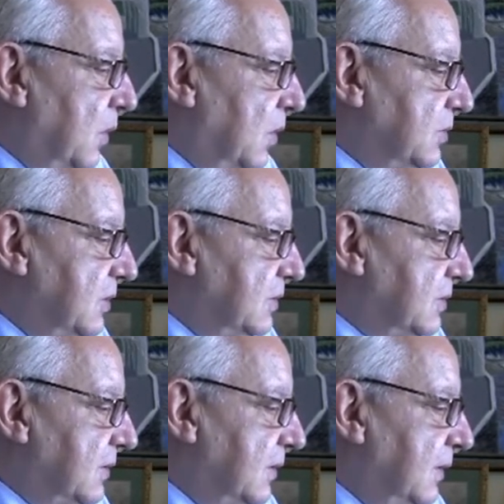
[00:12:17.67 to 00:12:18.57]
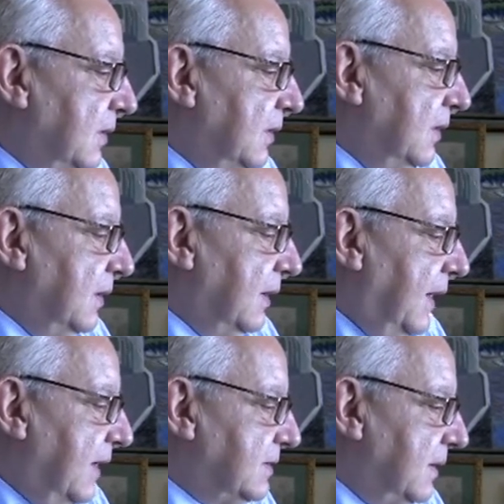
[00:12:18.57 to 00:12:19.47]
immunologist,
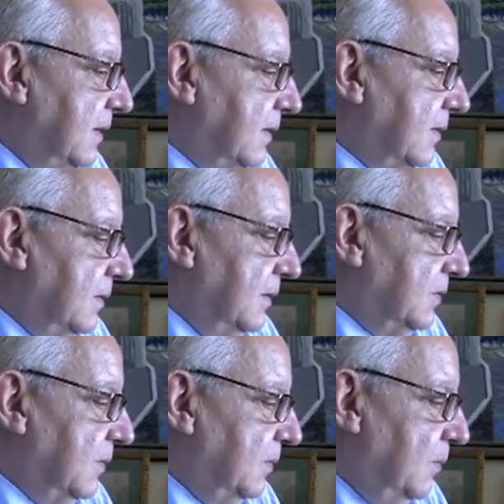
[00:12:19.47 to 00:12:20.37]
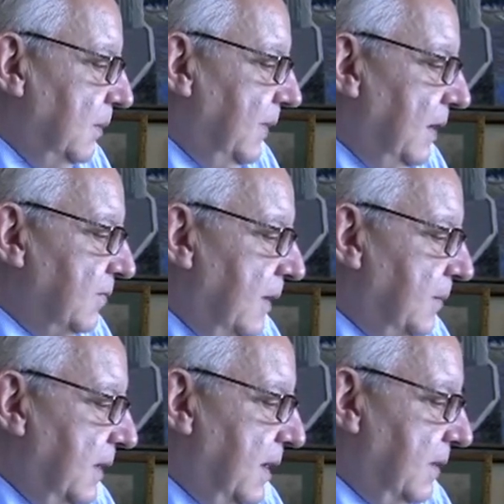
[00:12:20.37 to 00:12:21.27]
Gessler. So many of
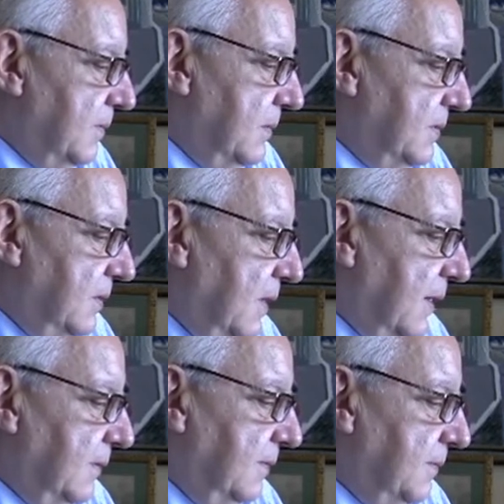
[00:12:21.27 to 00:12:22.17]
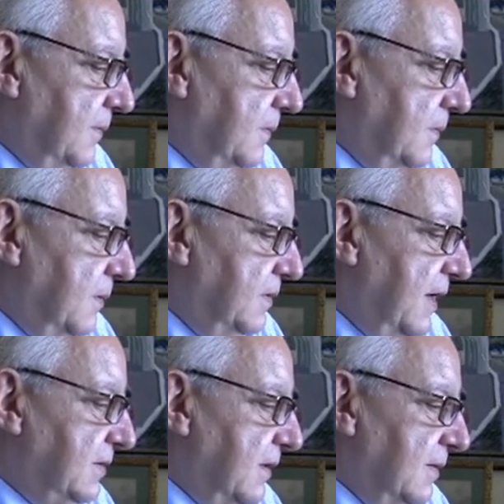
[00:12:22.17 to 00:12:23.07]
them, they are still active.
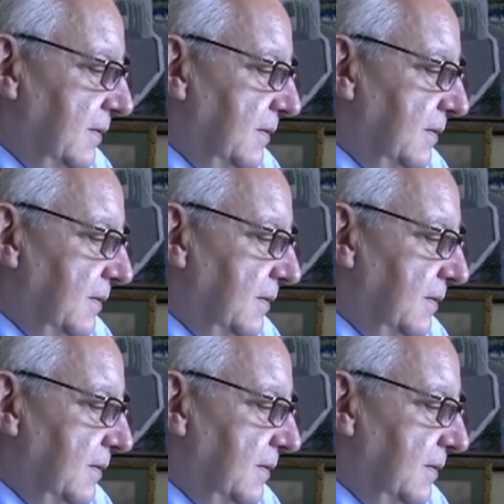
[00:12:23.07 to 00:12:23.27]
Chesson.